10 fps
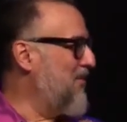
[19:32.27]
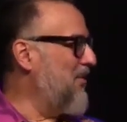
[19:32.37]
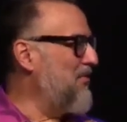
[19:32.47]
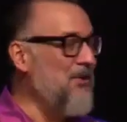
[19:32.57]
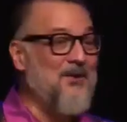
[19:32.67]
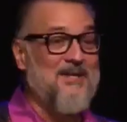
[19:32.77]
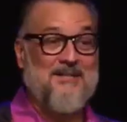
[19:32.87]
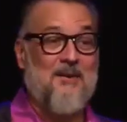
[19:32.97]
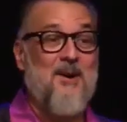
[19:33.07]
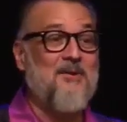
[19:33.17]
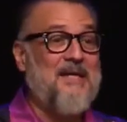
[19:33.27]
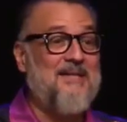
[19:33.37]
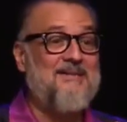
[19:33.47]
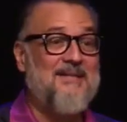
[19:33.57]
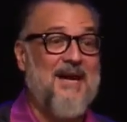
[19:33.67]
We're going to do it. Come on,
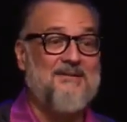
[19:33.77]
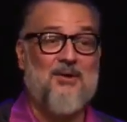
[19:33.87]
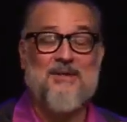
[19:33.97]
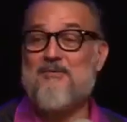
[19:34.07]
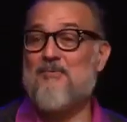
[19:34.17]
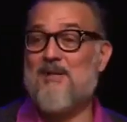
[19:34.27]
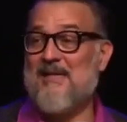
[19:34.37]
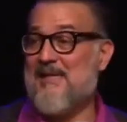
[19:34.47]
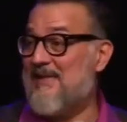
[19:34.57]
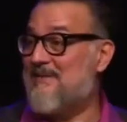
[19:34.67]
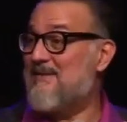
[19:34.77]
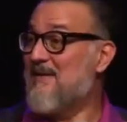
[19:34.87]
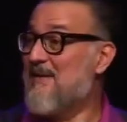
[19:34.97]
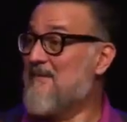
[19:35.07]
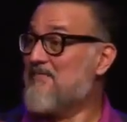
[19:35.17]
kids. I told every one of the
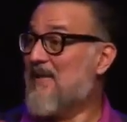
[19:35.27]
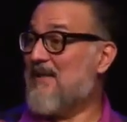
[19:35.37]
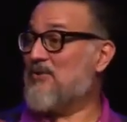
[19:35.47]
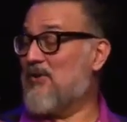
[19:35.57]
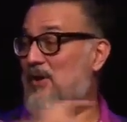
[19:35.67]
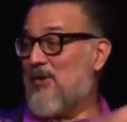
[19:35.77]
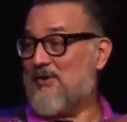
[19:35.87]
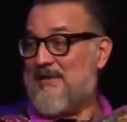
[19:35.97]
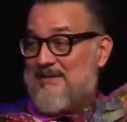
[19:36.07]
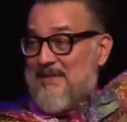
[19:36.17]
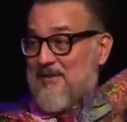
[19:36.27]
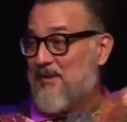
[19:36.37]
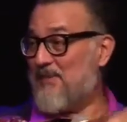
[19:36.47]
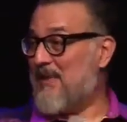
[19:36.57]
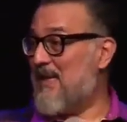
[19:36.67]
kids. I told all our kids that
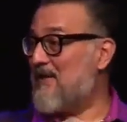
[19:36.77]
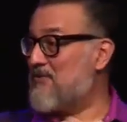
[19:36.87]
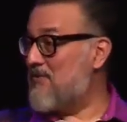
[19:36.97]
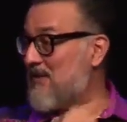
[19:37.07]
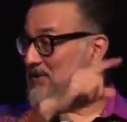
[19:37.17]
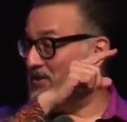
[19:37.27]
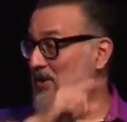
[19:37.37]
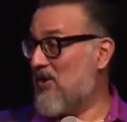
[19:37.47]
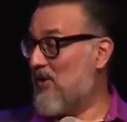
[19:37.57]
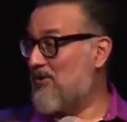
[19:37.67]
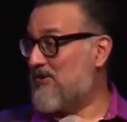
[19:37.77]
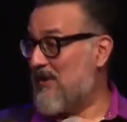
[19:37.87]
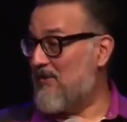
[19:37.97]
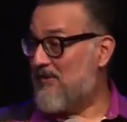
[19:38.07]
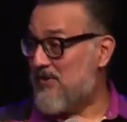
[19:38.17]
are up in classroom, I said, you're going to learn
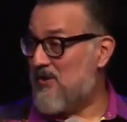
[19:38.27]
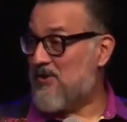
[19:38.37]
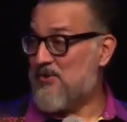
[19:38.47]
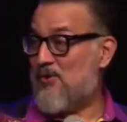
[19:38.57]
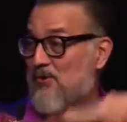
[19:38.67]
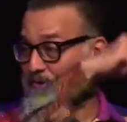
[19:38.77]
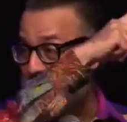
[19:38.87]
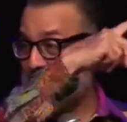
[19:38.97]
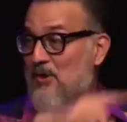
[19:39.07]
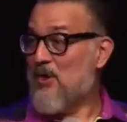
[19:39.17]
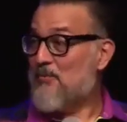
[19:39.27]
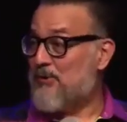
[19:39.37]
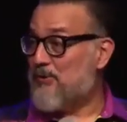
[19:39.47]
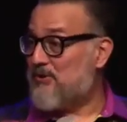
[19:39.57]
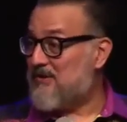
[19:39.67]
television because you're going to start
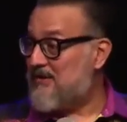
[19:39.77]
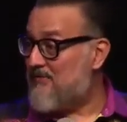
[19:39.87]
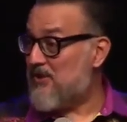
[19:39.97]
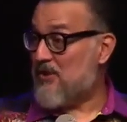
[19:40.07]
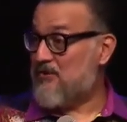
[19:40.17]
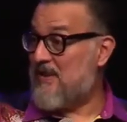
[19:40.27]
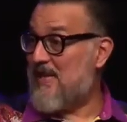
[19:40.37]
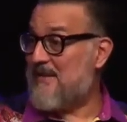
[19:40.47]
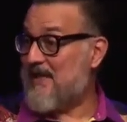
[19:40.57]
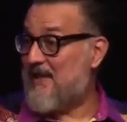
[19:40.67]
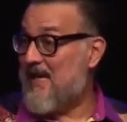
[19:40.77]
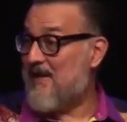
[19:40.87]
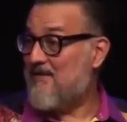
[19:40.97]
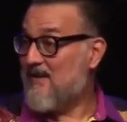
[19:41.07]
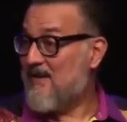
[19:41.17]
producing TV shows. Didn't I say
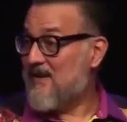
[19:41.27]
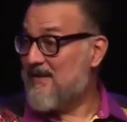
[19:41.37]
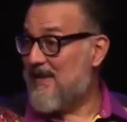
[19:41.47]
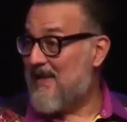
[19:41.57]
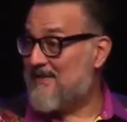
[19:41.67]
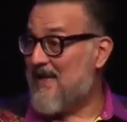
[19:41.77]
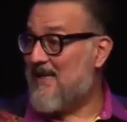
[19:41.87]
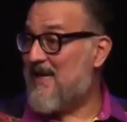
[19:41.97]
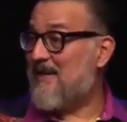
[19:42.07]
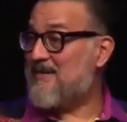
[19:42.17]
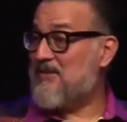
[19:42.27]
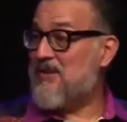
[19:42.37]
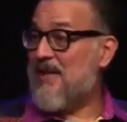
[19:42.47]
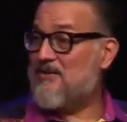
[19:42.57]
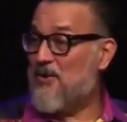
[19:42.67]
that? Didn't I say that? I said,
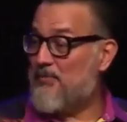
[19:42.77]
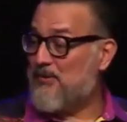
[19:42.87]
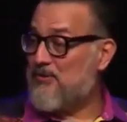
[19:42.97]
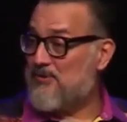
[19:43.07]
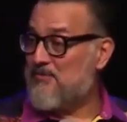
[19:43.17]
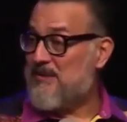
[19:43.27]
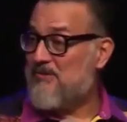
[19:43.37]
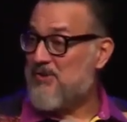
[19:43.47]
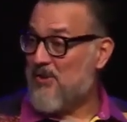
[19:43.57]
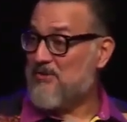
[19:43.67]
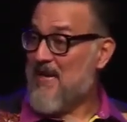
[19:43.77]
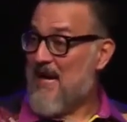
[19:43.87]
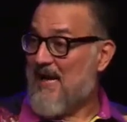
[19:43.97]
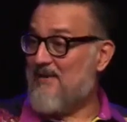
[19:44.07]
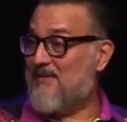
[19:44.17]
you guys are going to produce some TV
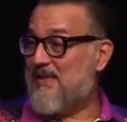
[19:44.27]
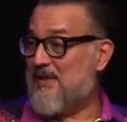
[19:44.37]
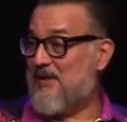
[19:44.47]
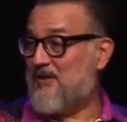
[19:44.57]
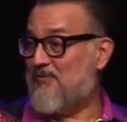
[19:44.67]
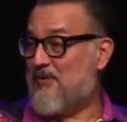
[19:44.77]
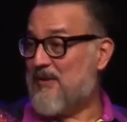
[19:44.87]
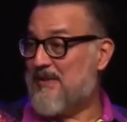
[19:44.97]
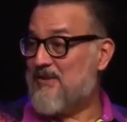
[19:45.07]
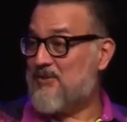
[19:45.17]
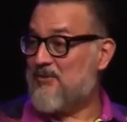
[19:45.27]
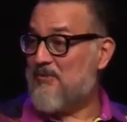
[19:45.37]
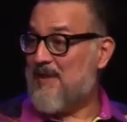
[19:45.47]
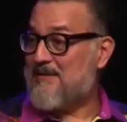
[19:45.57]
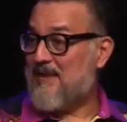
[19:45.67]
shows. I even did an interview with these two
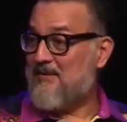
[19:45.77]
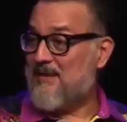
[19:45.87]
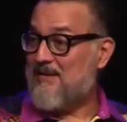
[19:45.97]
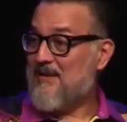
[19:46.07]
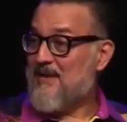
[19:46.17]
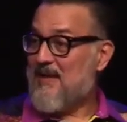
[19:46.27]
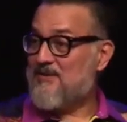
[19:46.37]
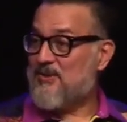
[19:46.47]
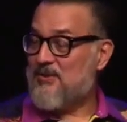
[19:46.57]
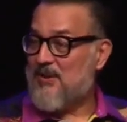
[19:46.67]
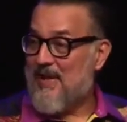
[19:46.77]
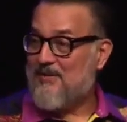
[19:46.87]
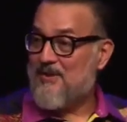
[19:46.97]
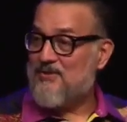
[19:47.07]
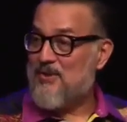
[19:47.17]
right there, and, and Sister
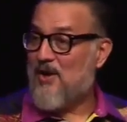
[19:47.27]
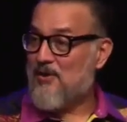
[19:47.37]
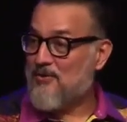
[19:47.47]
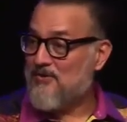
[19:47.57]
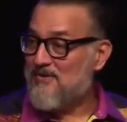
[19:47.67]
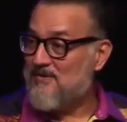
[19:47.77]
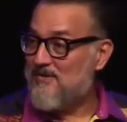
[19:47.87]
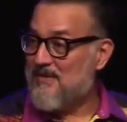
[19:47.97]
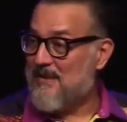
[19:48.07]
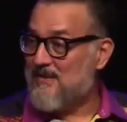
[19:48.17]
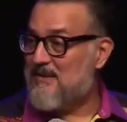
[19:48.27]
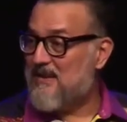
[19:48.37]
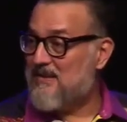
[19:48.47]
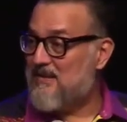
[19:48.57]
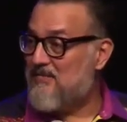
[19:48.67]
Claudia's daughter did a,
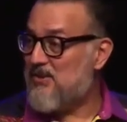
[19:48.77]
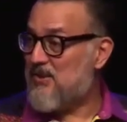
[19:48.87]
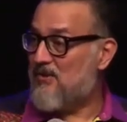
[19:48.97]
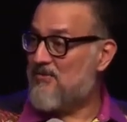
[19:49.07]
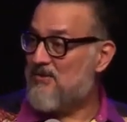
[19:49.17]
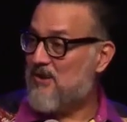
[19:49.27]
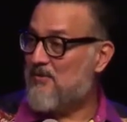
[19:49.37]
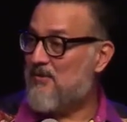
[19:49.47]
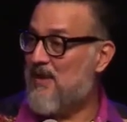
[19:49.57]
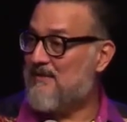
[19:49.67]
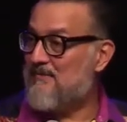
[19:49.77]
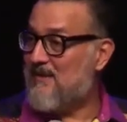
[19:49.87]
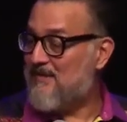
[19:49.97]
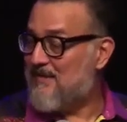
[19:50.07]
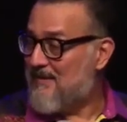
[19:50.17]
did a TV show, and the gentleman right
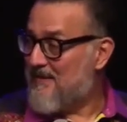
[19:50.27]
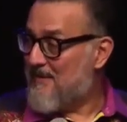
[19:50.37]
there